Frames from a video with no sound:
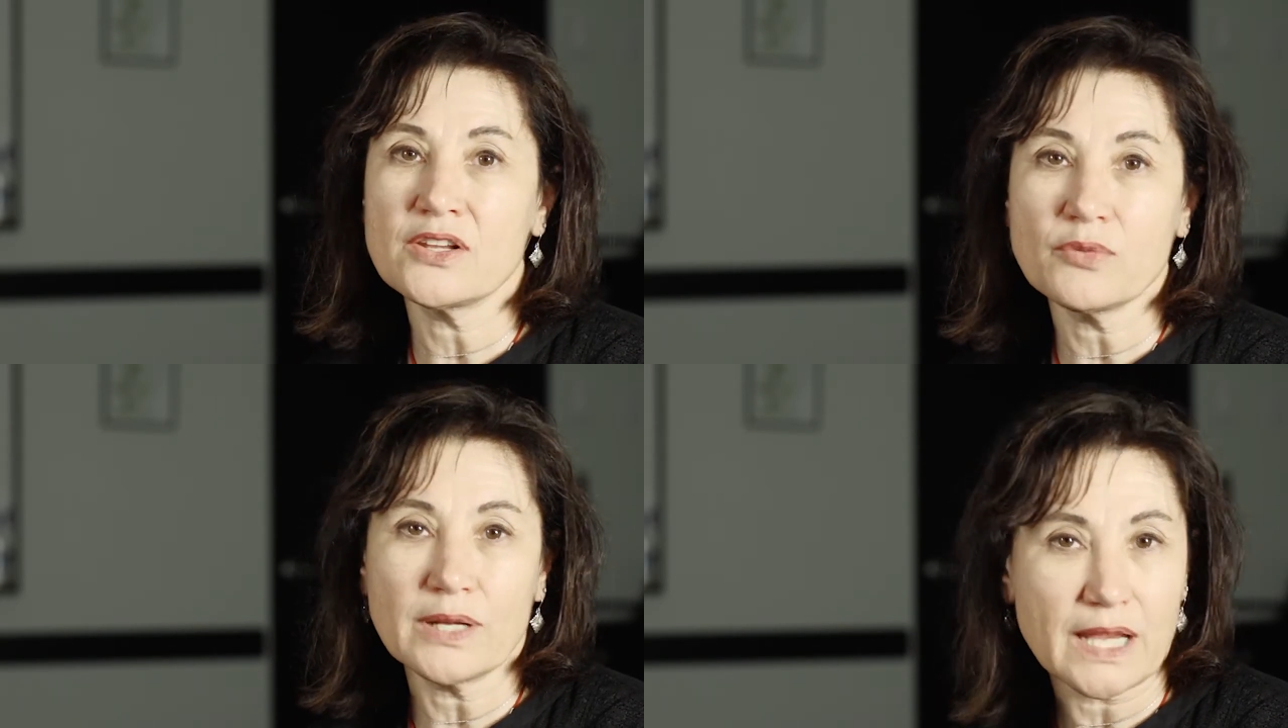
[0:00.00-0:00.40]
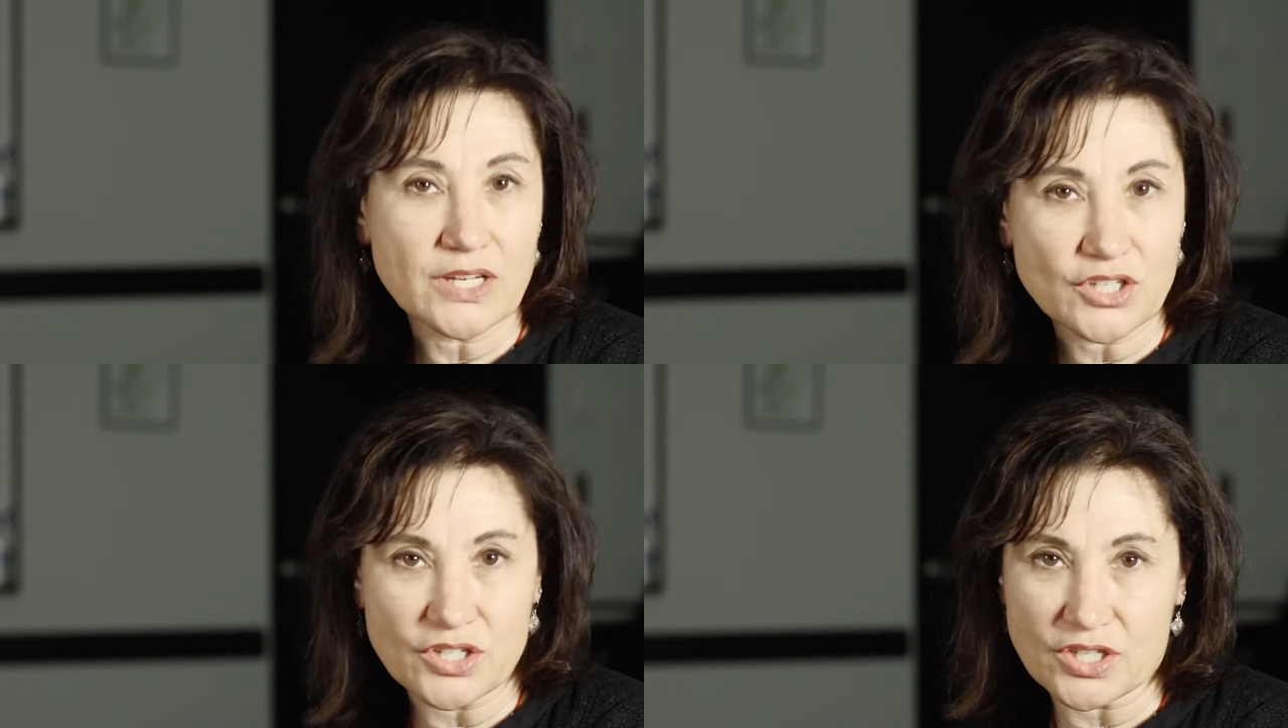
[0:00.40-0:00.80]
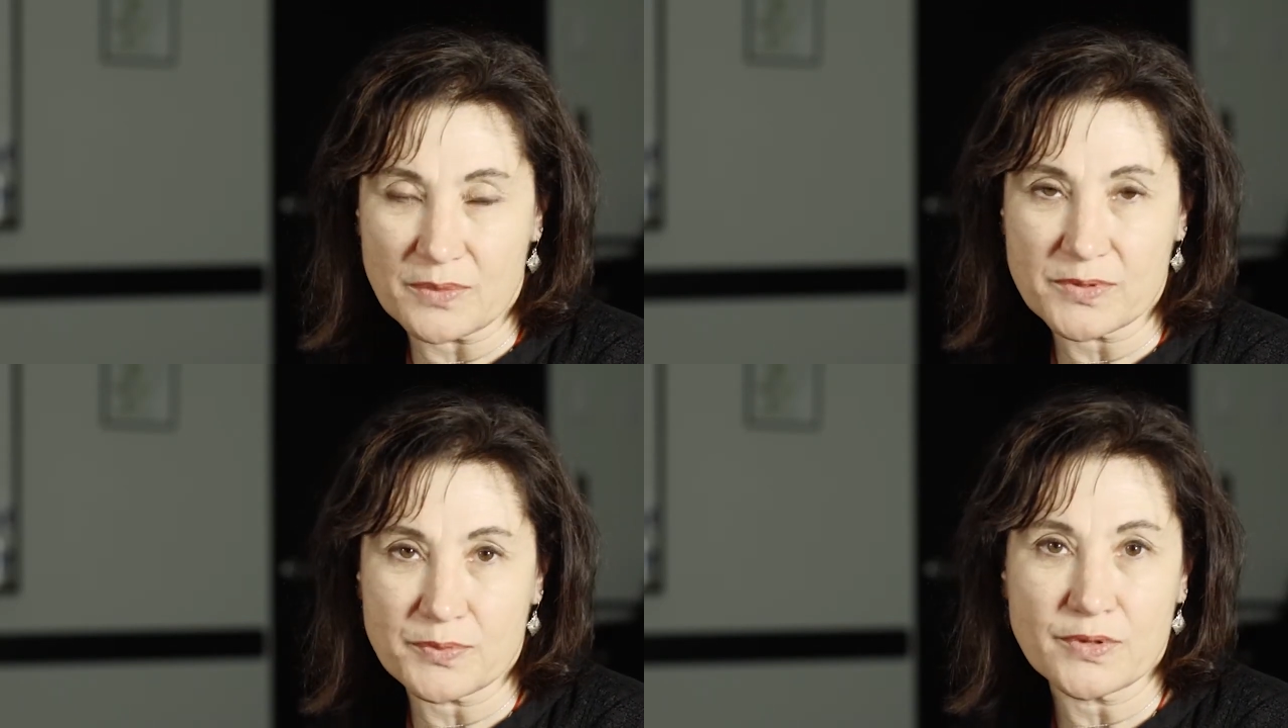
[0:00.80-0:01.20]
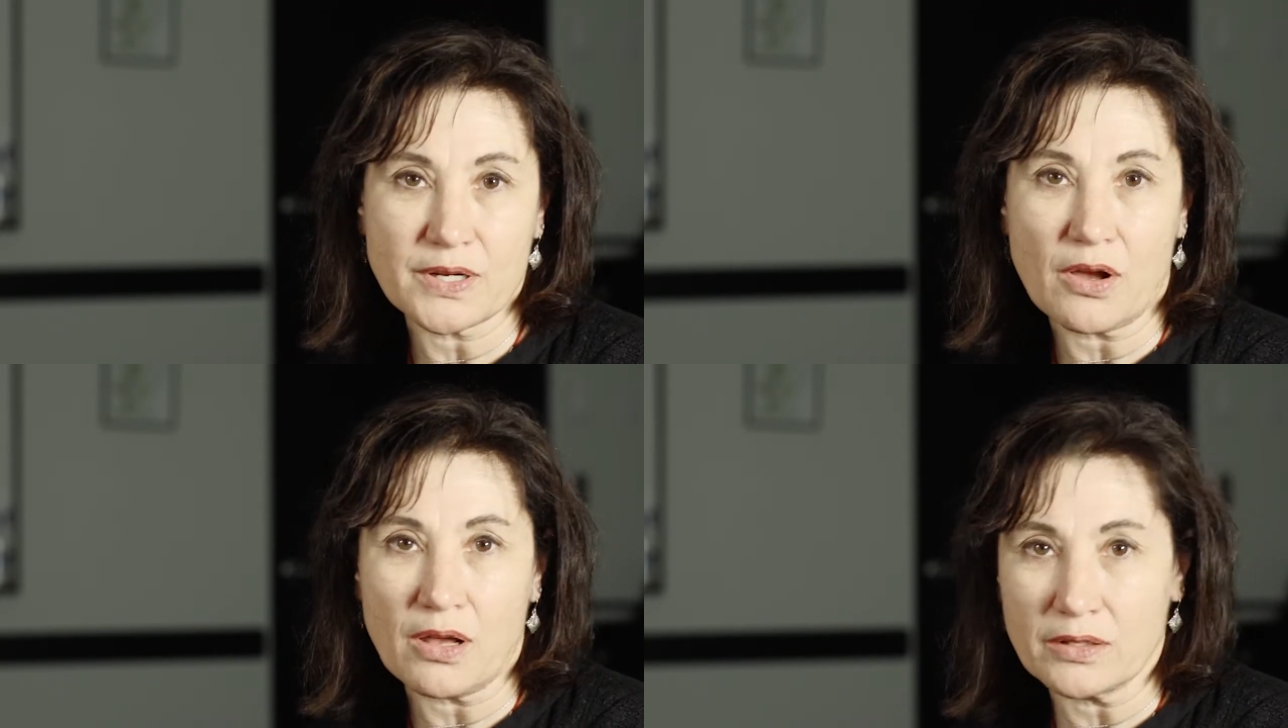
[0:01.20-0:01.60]
interrelationships
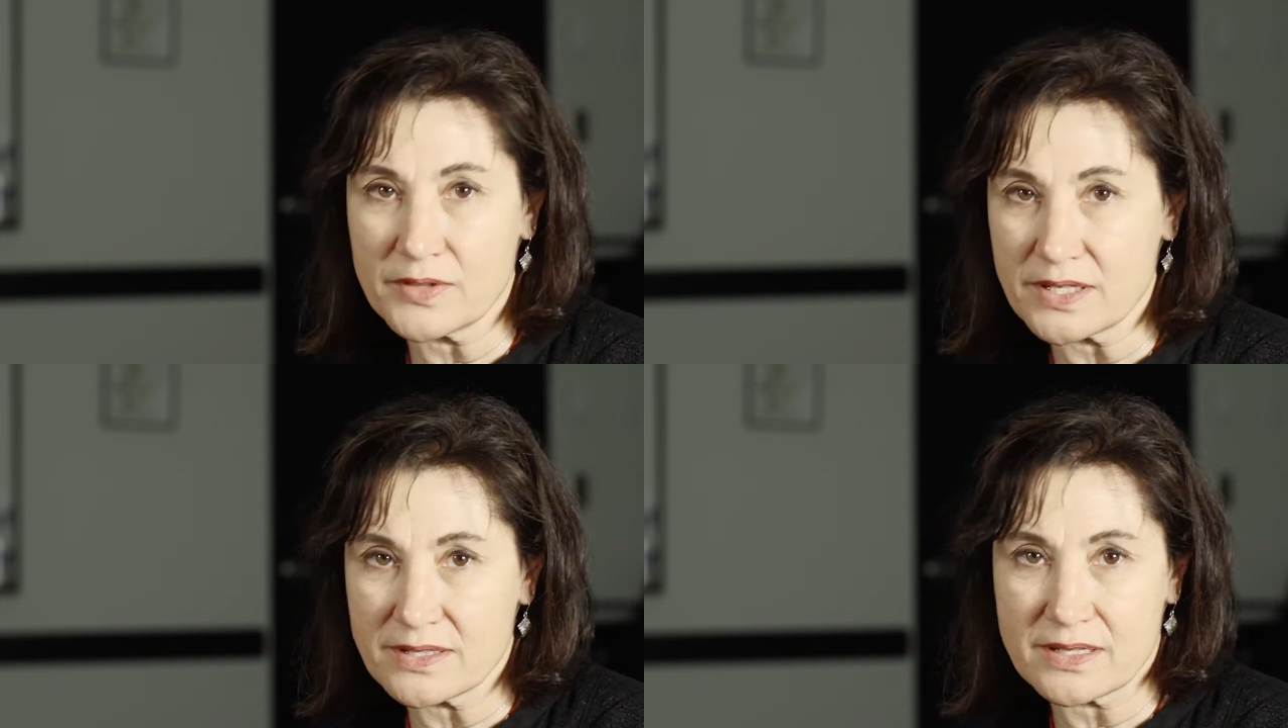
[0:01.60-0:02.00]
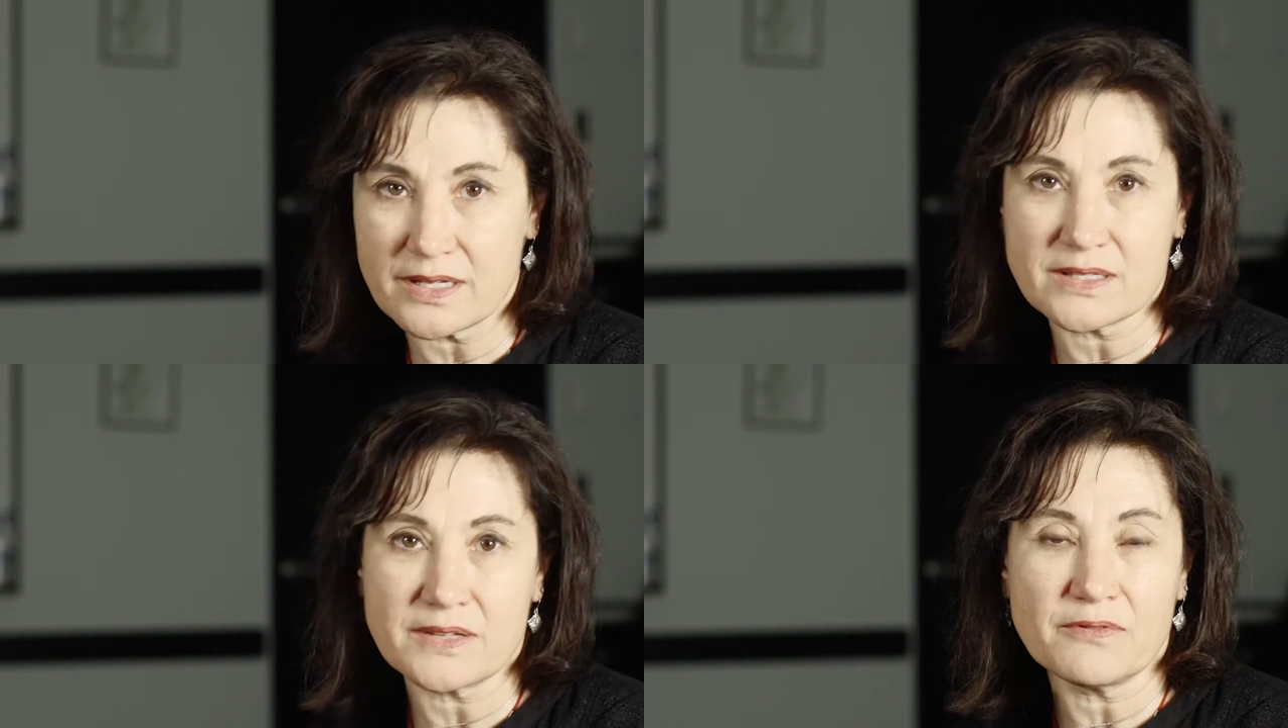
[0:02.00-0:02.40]
between all of these things,